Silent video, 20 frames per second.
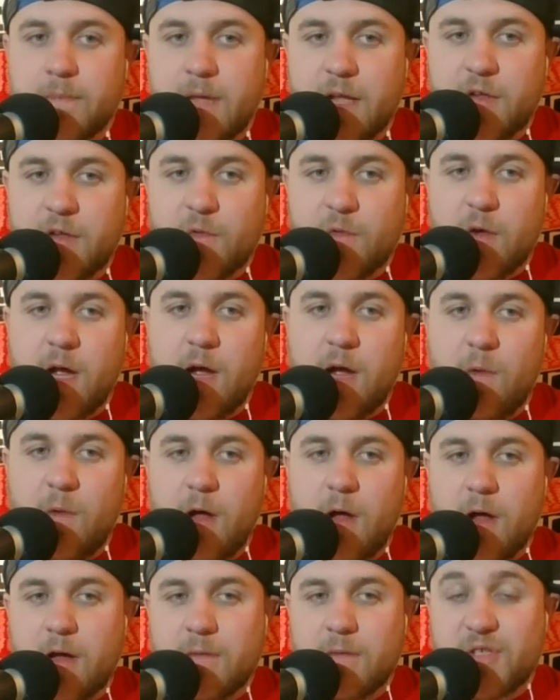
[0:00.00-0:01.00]
That's right.
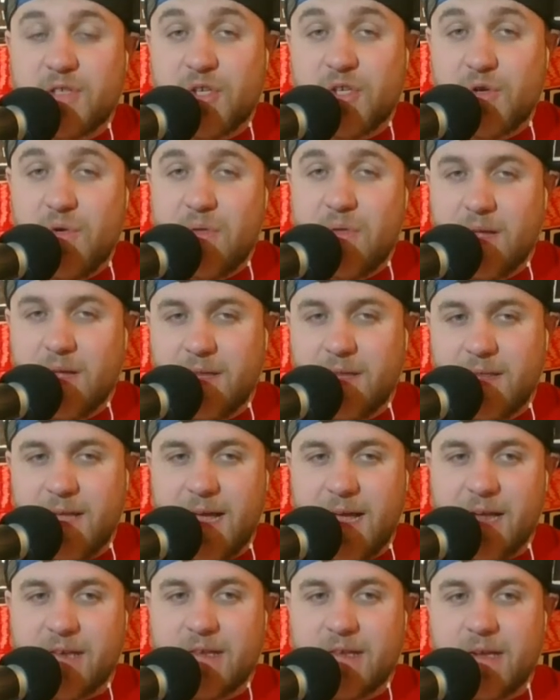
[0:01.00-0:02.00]
Welcome to the
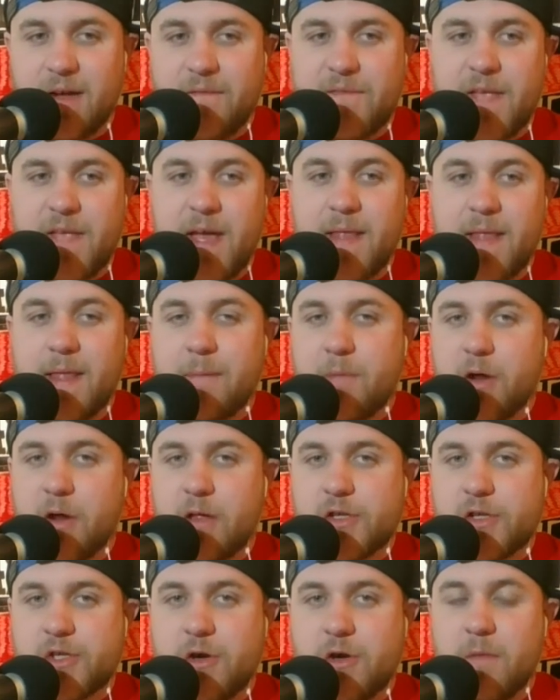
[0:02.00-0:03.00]
list of 10. That part
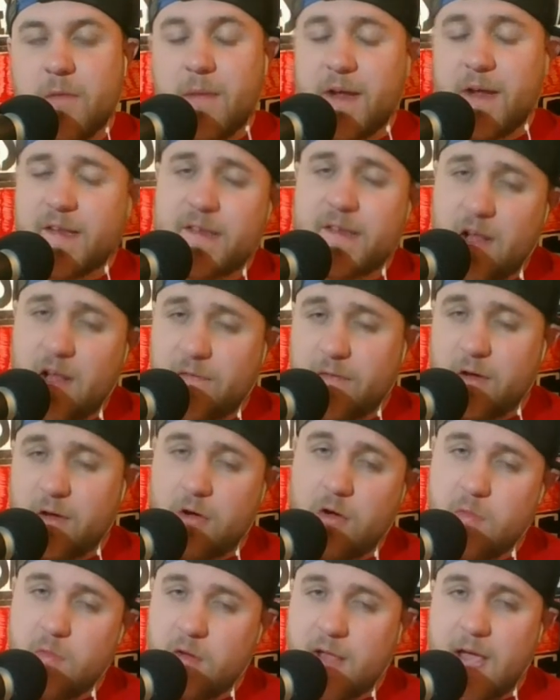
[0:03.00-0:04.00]
of the show where myself and
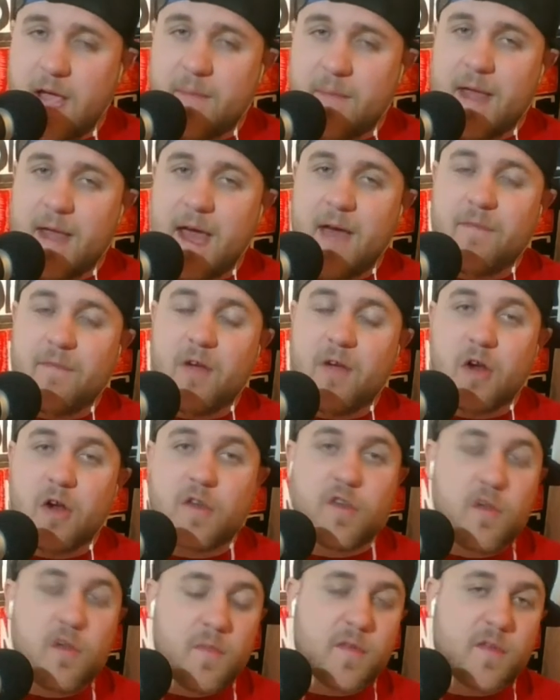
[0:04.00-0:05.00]
Corporate Kappy have our
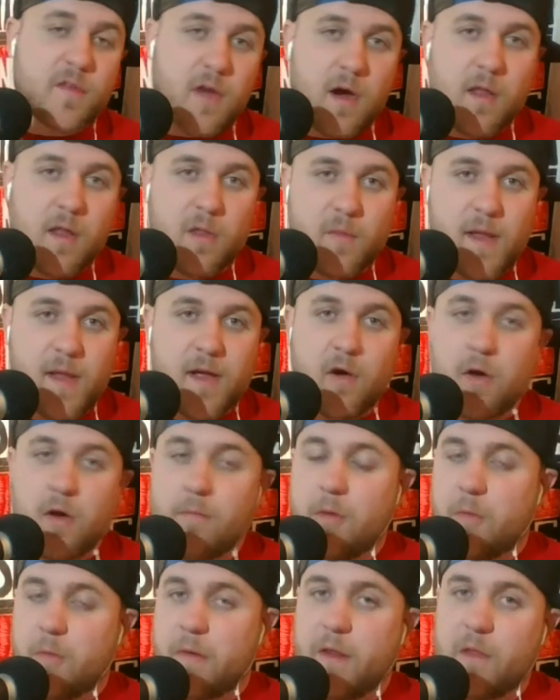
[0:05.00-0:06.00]
superstar of the week
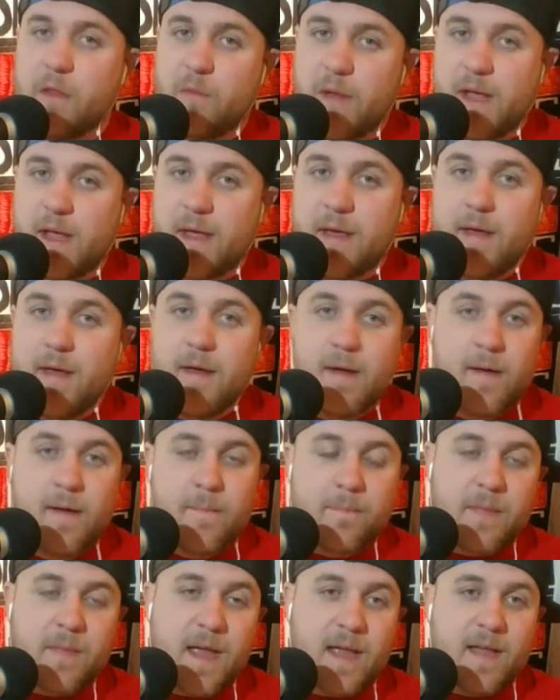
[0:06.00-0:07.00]
or moment of the week
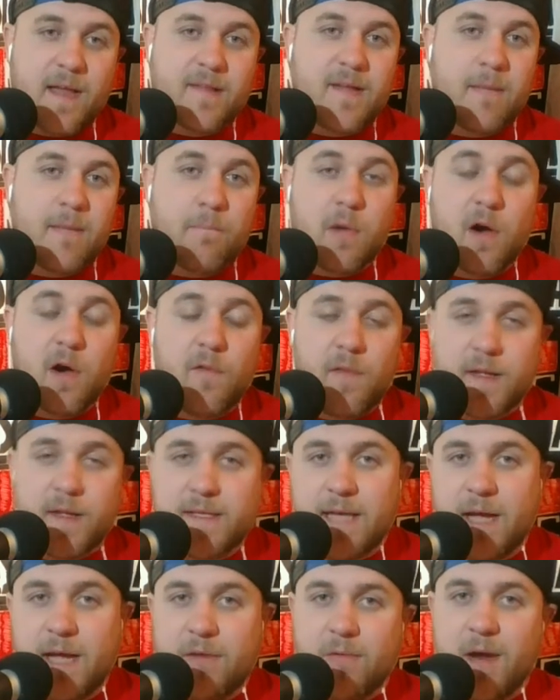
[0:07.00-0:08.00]
that gets a
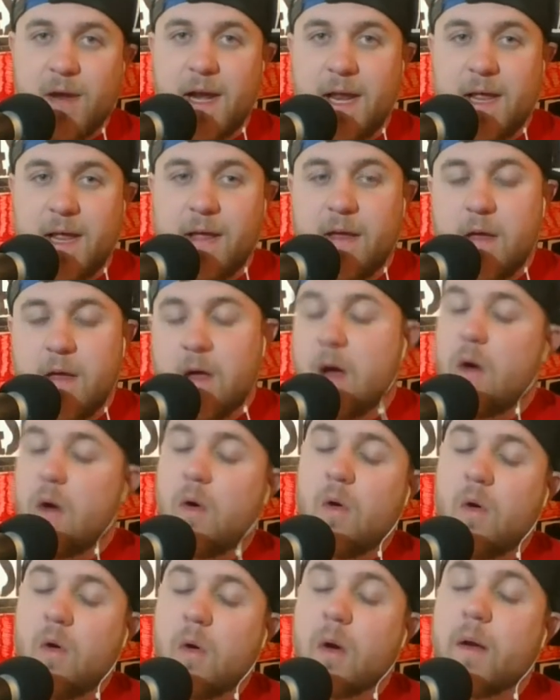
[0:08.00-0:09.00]
perfect 10 rating
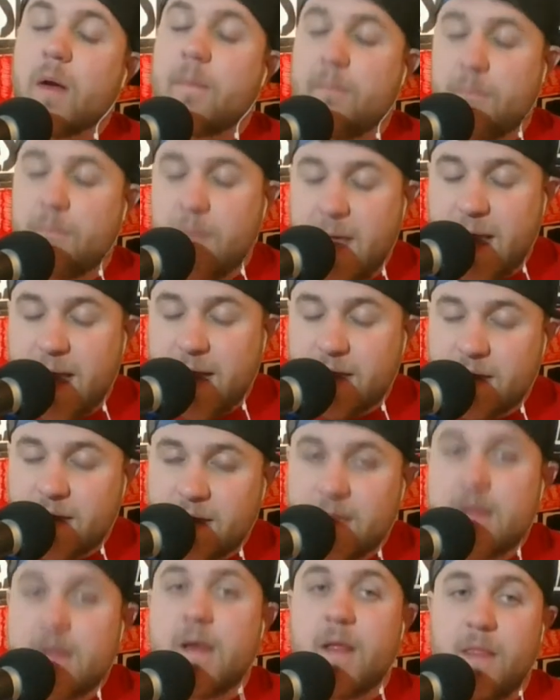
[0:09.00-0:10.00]
or
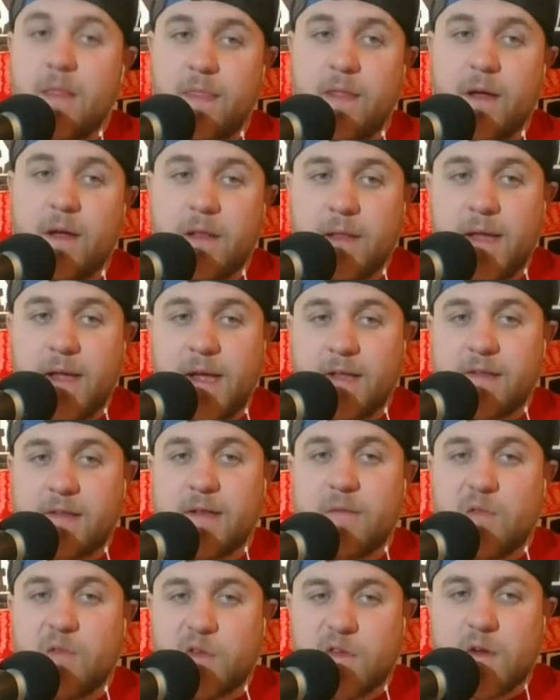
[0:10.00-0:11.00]
makes the
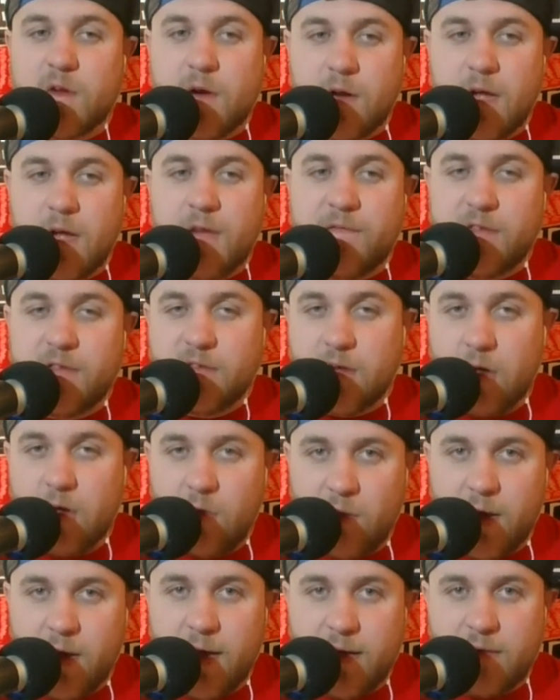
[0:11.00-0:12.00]
list. And we'll start off, as
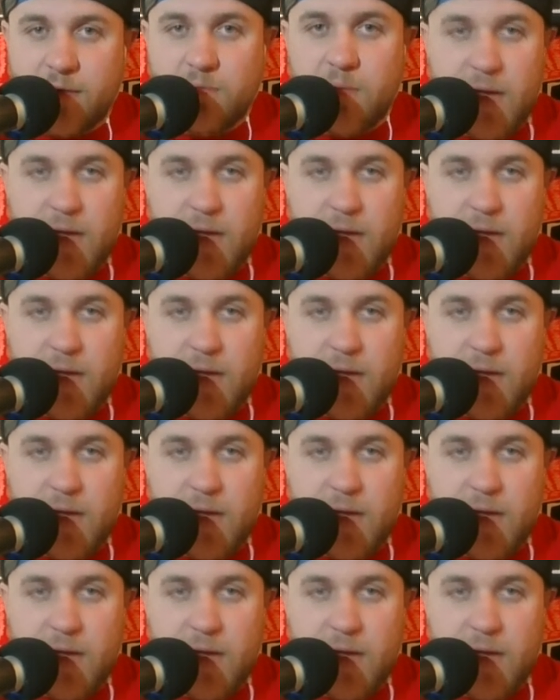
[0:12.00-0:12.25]
always,